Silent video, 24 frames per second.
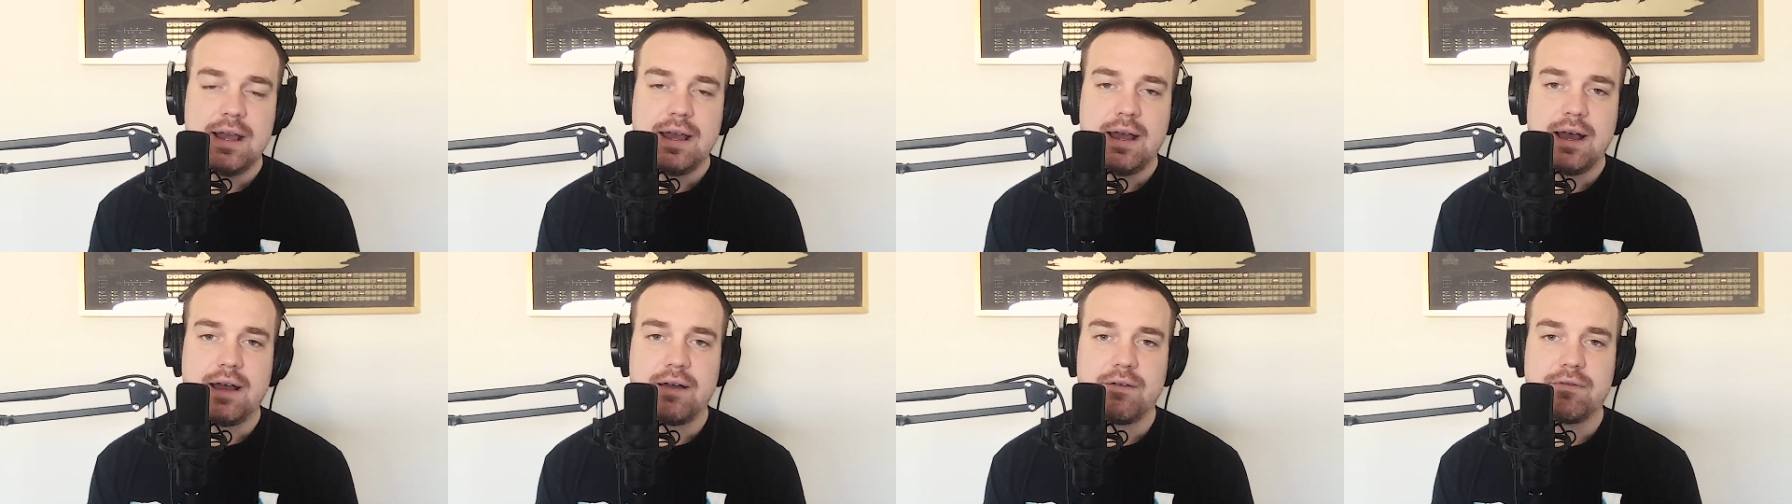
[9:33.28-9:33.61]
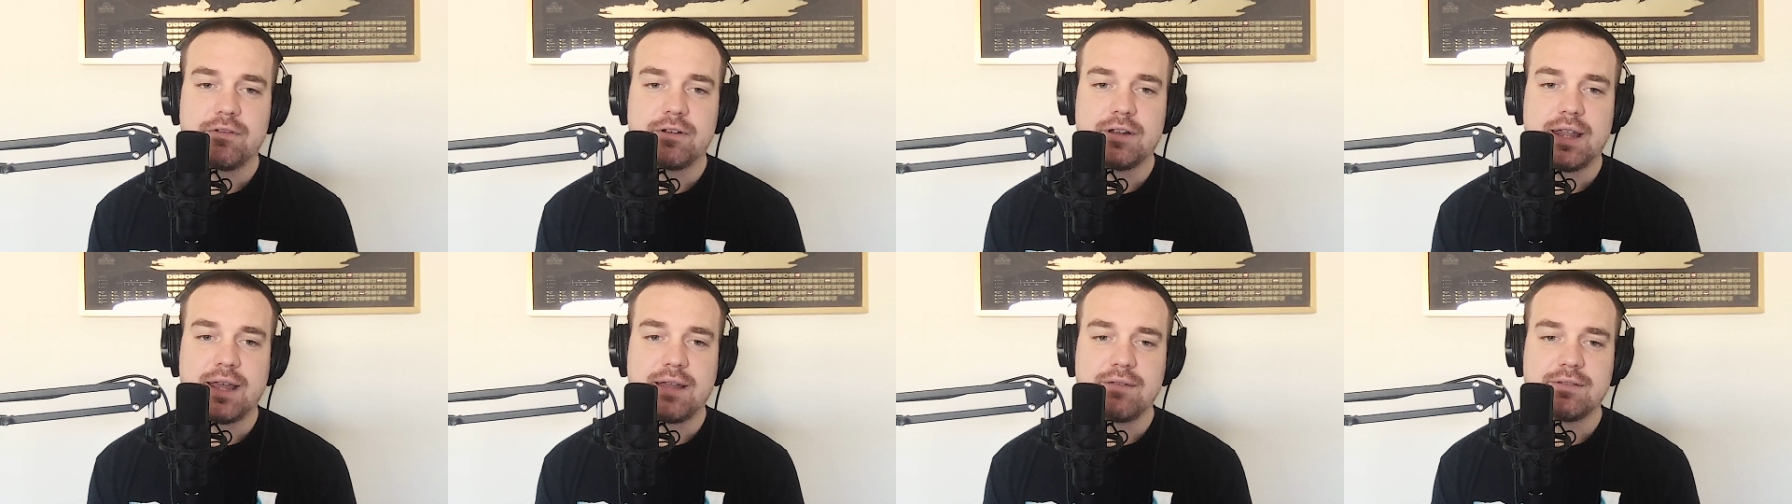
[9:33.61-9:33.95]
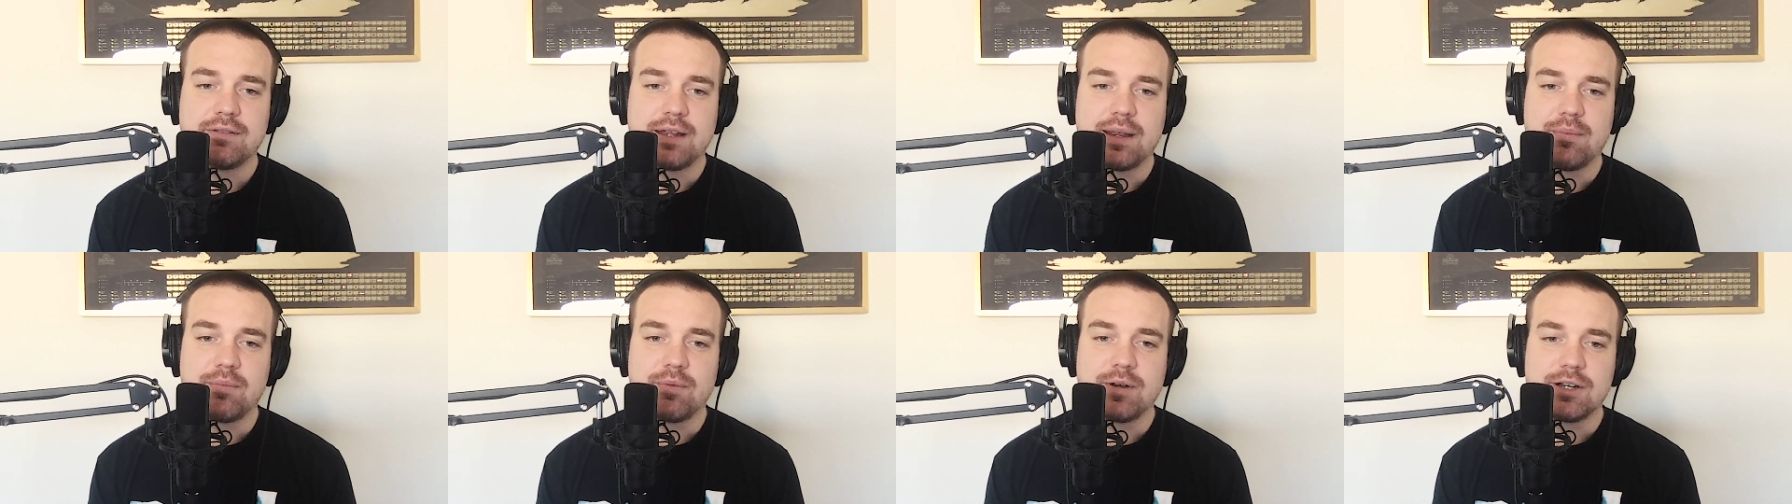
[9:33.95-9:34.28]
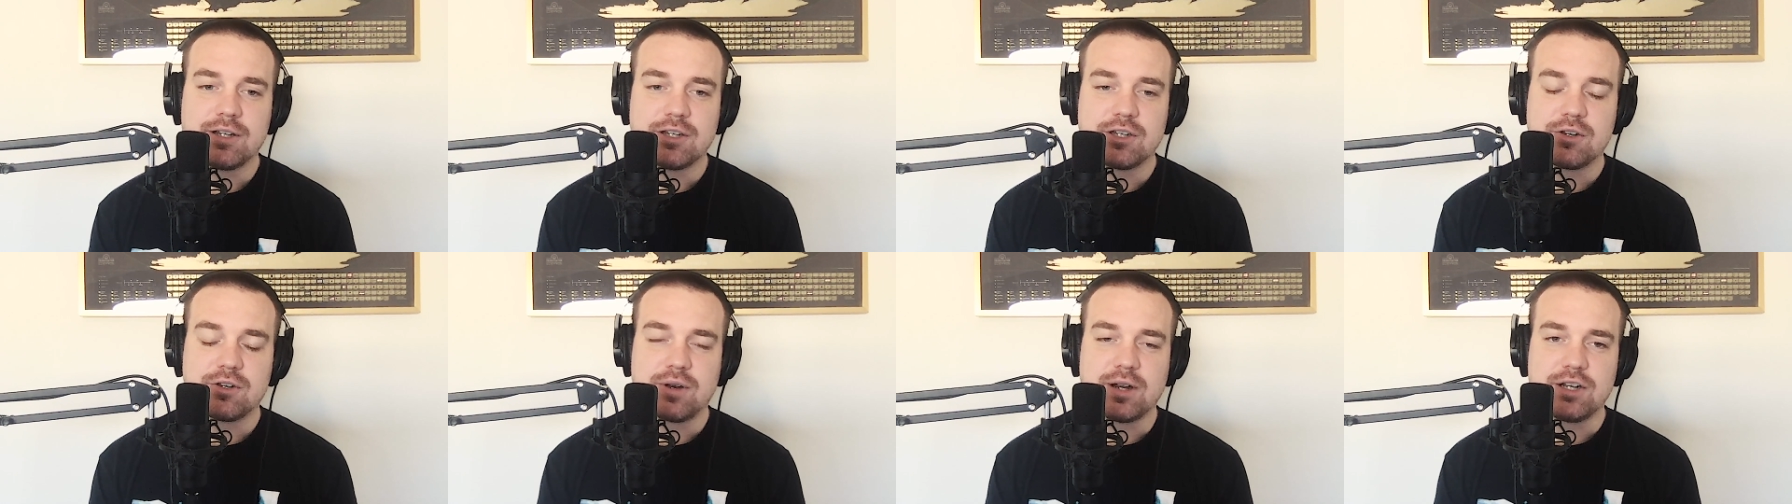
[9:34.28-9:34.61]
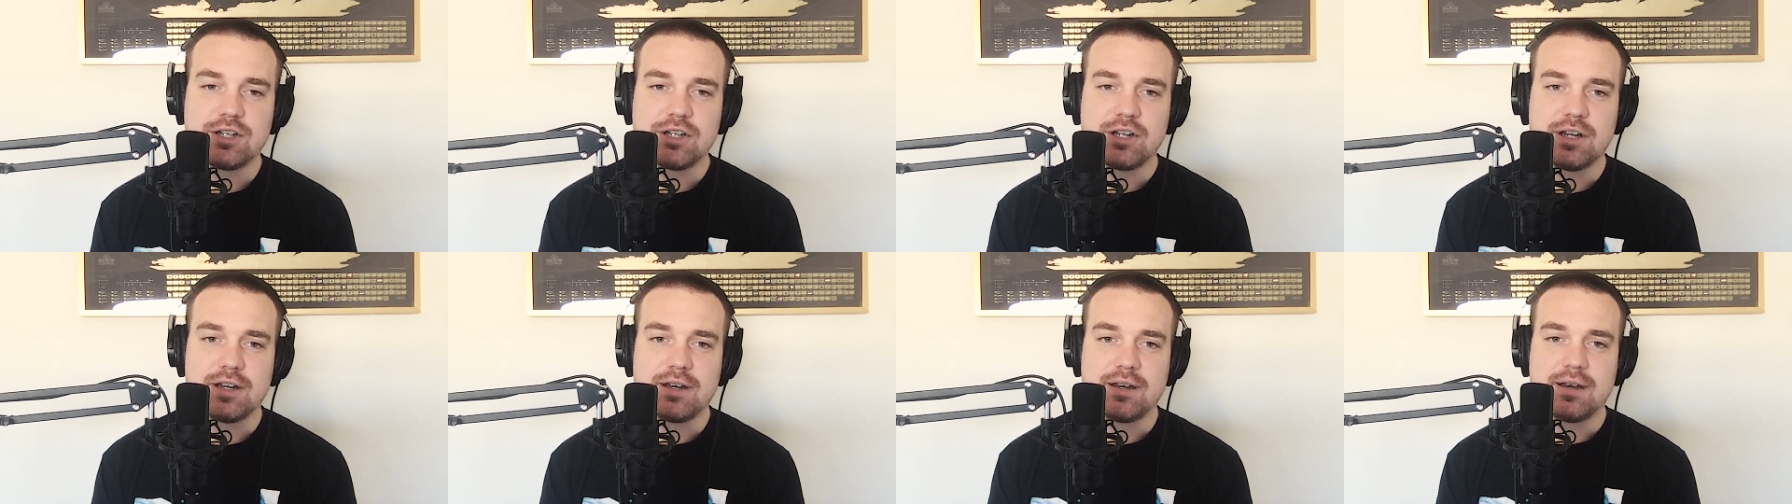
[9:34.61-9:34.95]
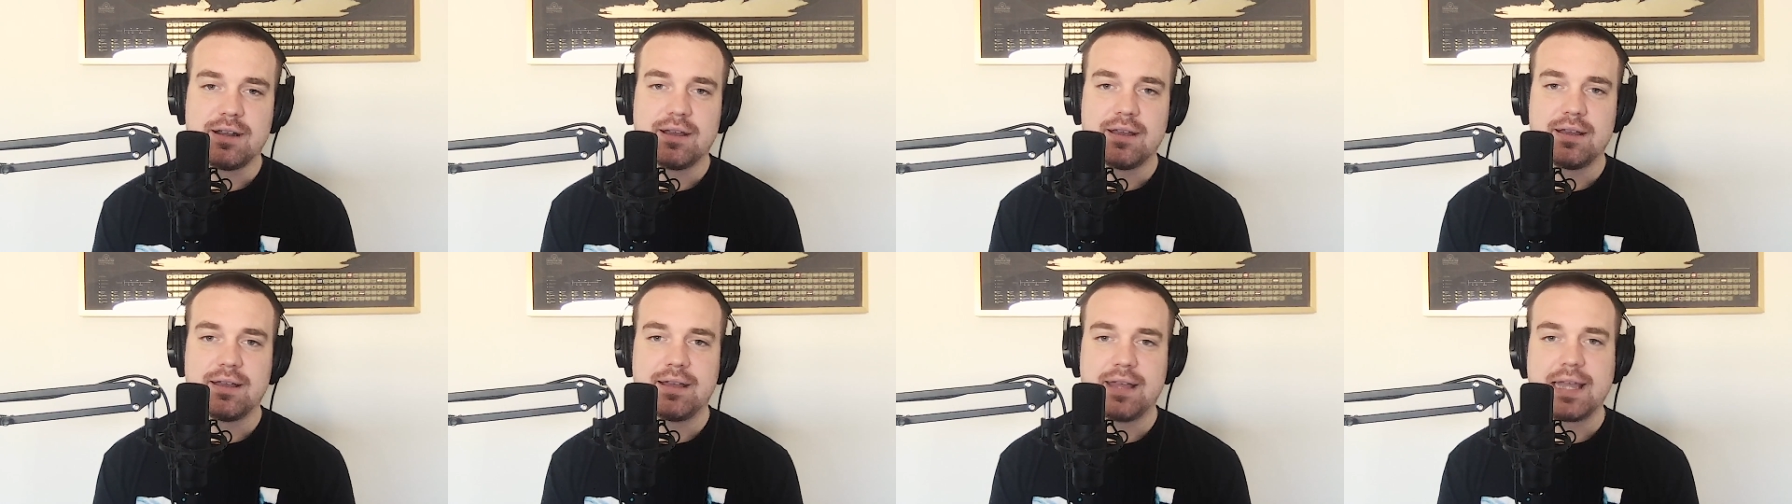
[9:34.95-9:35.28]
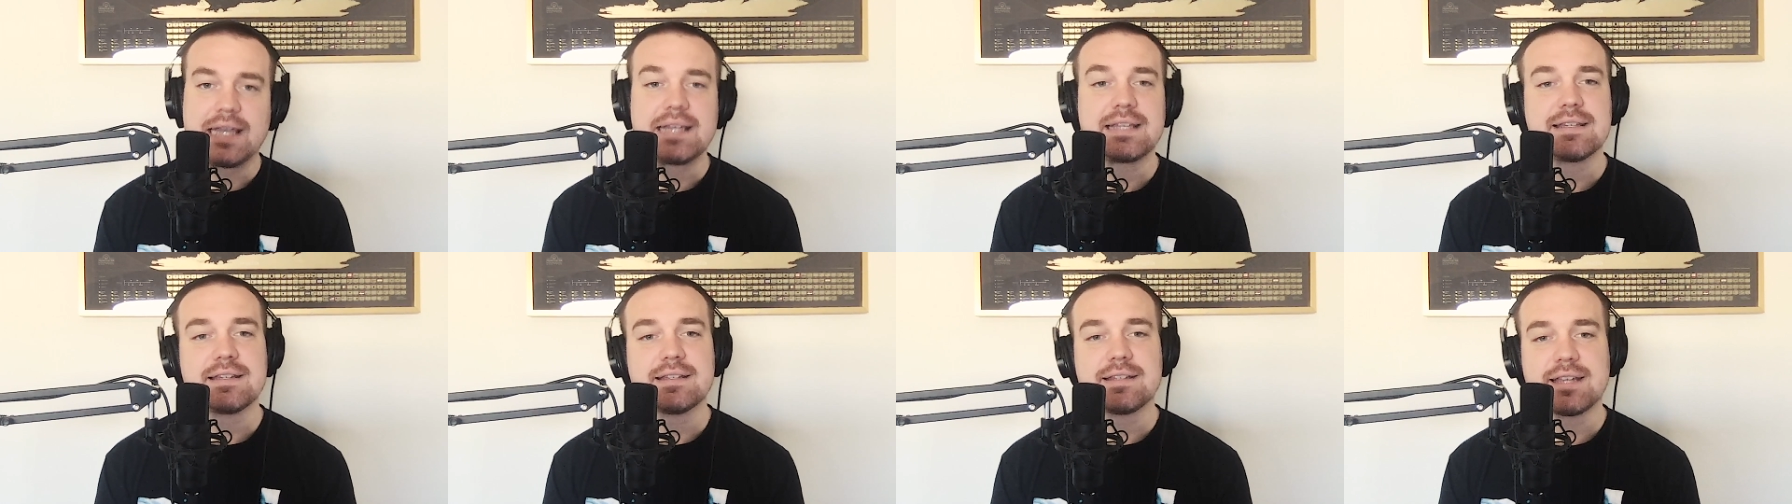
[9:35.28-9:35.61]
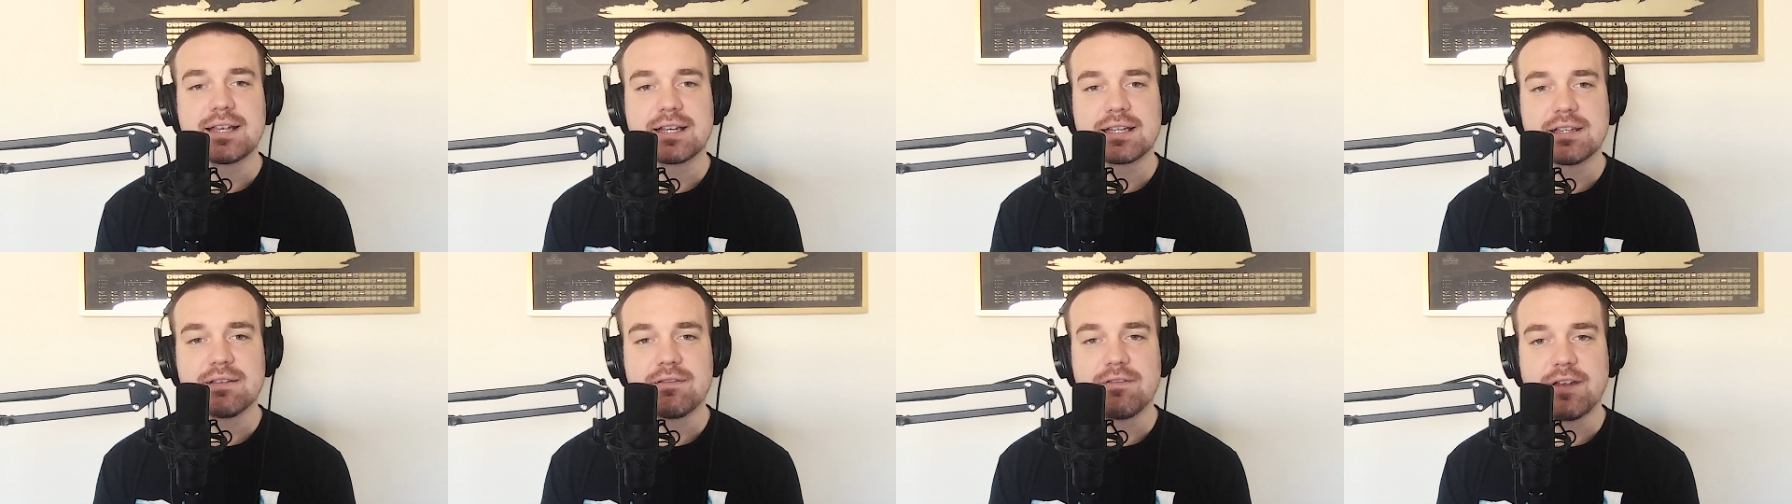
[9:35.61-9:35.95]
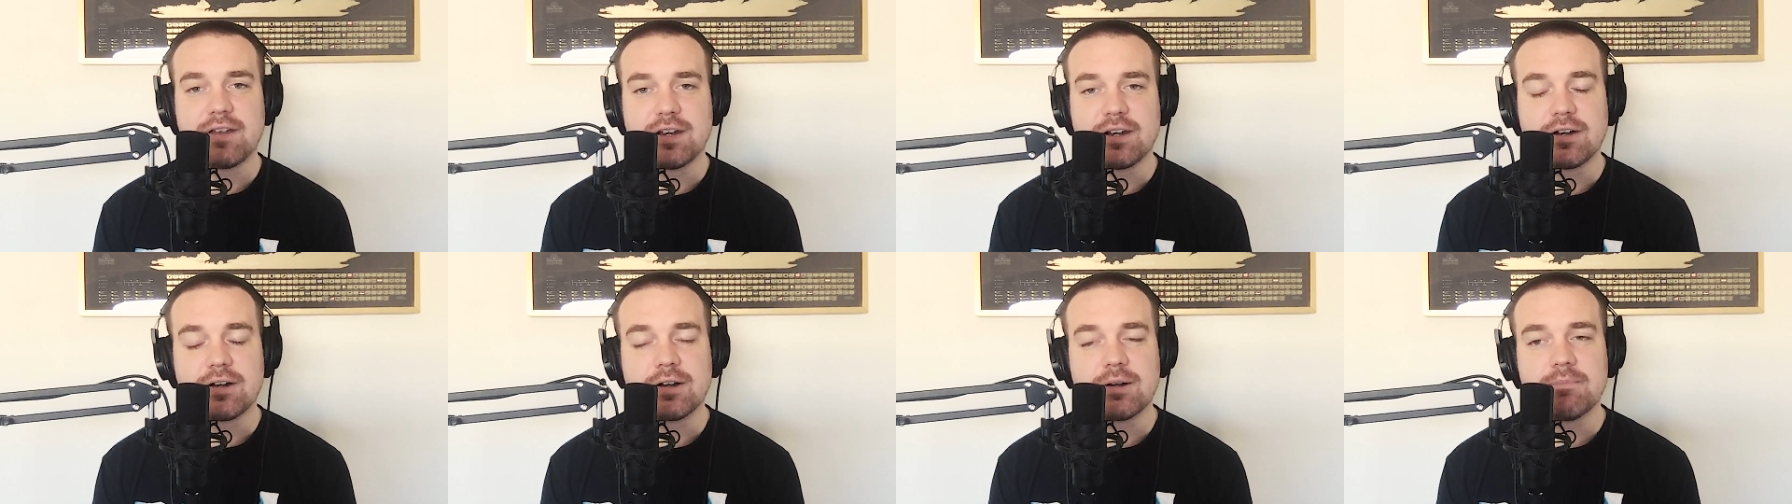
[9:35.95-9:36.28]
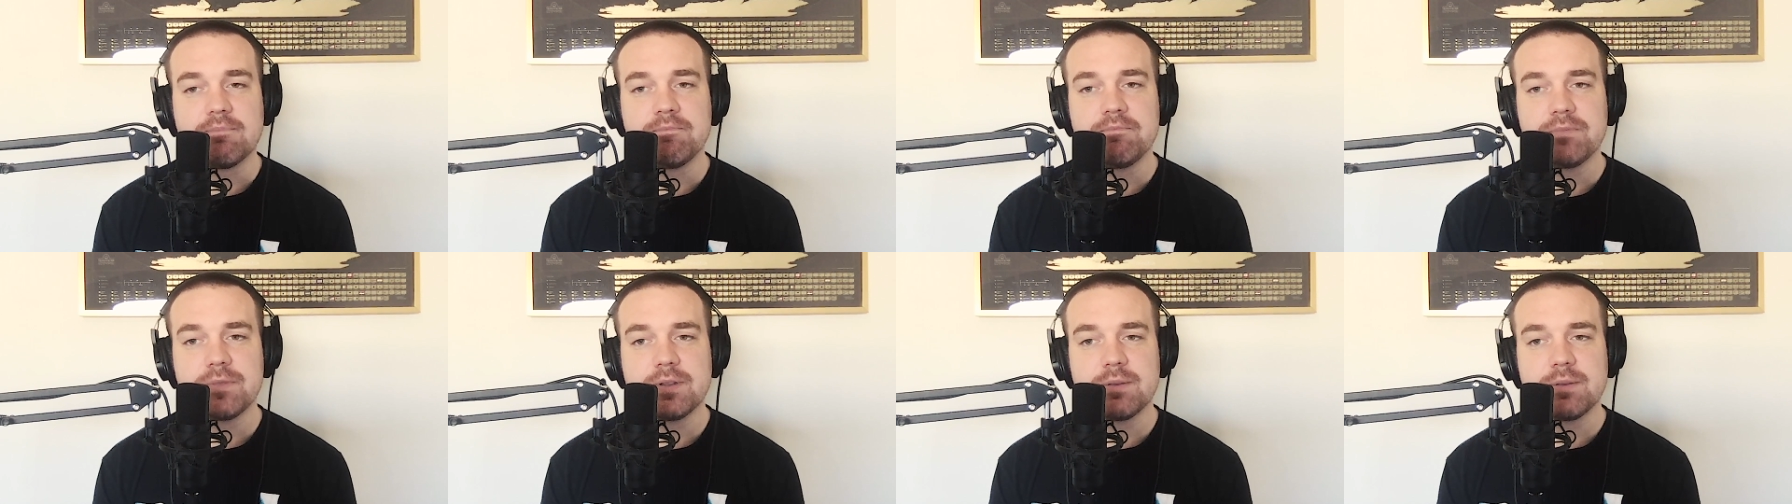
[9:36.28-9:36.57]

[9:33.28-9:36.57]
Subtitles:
for lifetime registration as a sex offender.